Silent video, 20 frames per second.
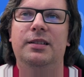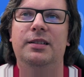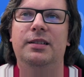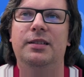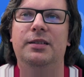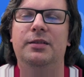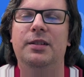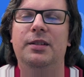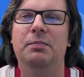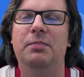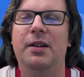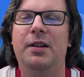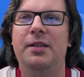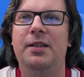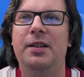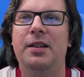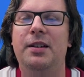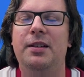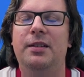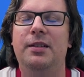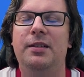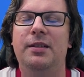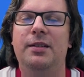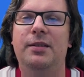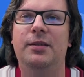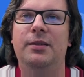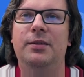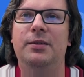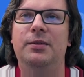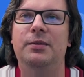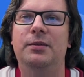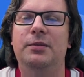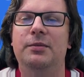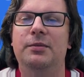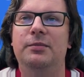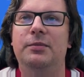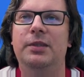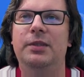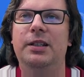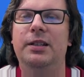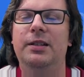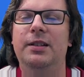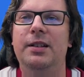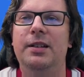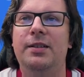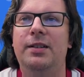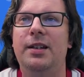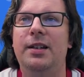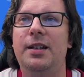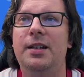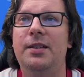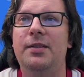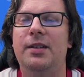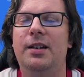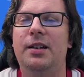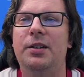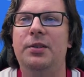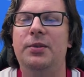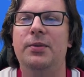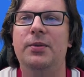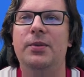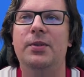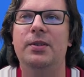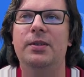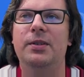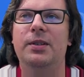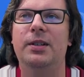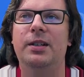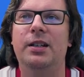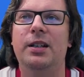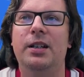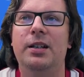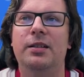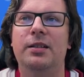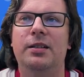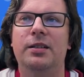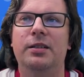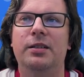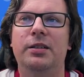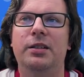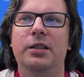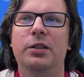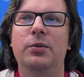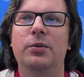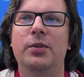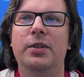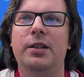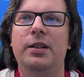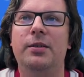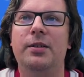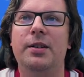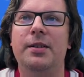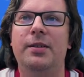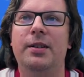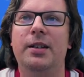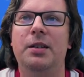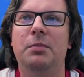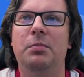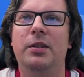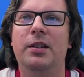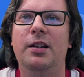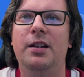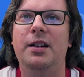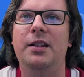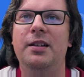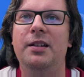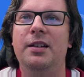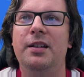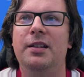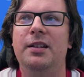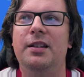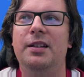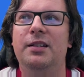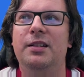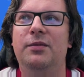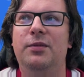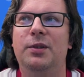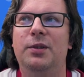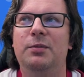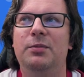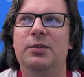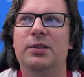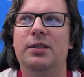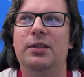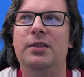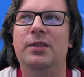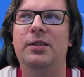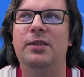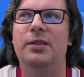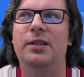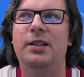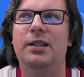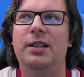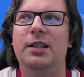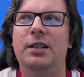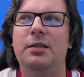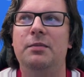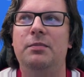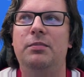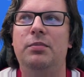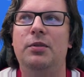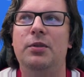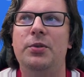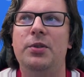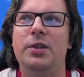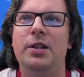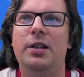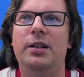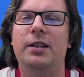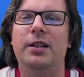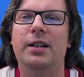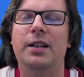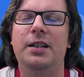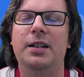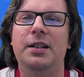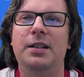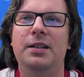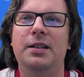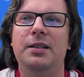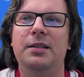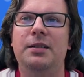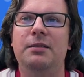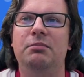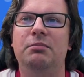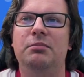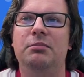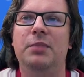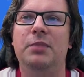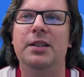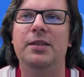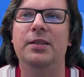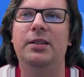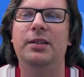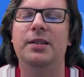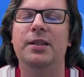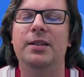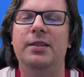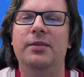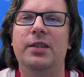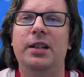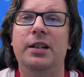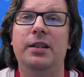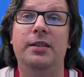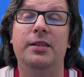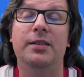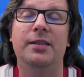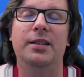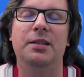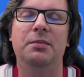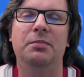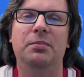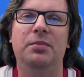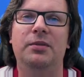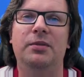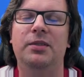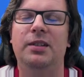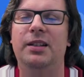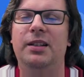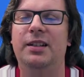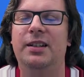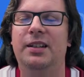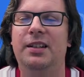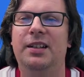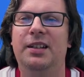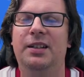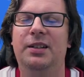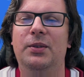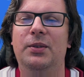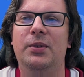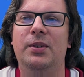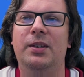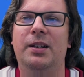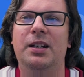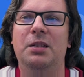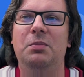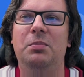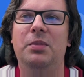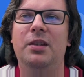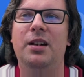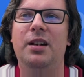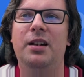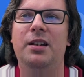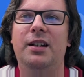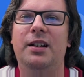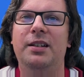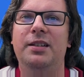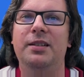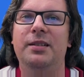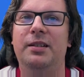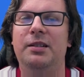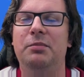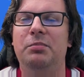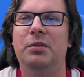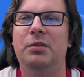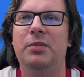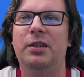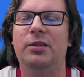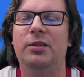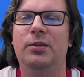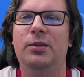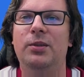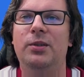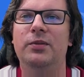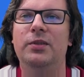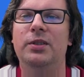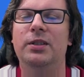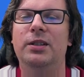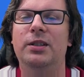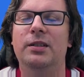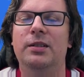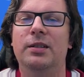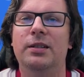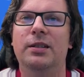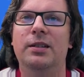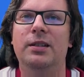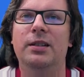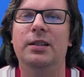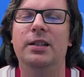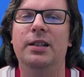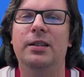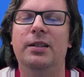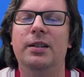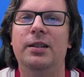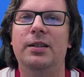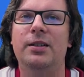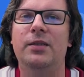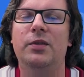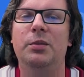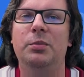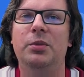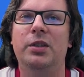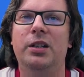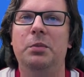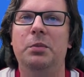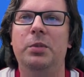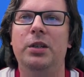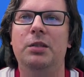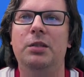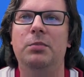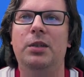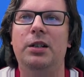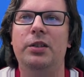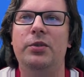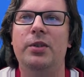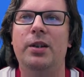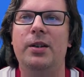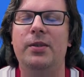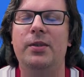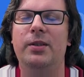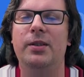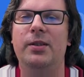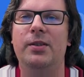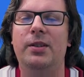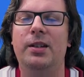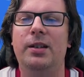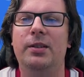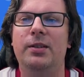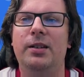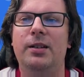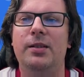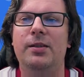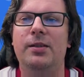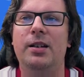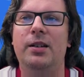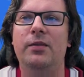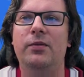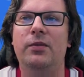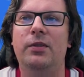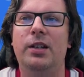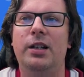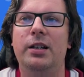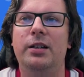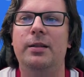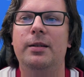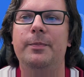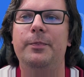represent. So in this case, I chosen again a user REST API from the Sonatype project, and basically it's very simple user API. I didn't implement all of the details from the API, but just the standard stuff like